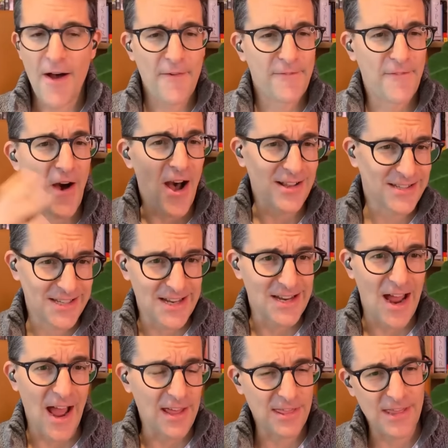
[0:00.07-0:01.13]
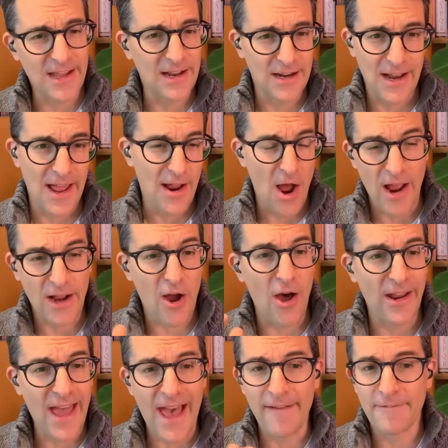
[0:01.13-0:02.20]
fasting, I think like I
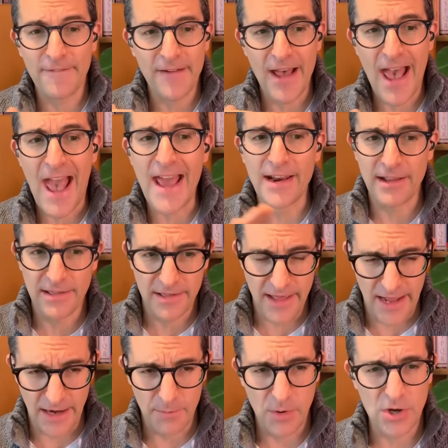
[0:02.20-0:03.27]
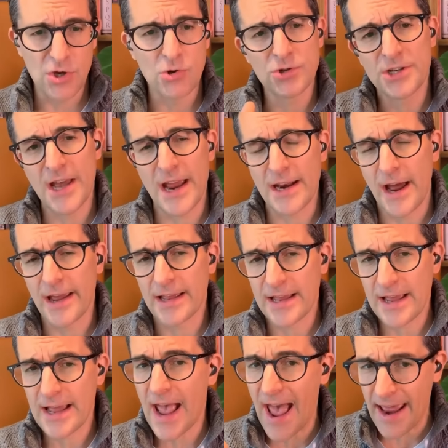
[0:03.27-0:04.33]
can't have anything, but are you saying I
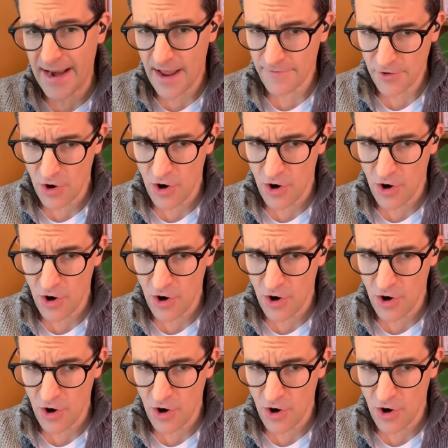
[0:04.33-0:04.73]
can have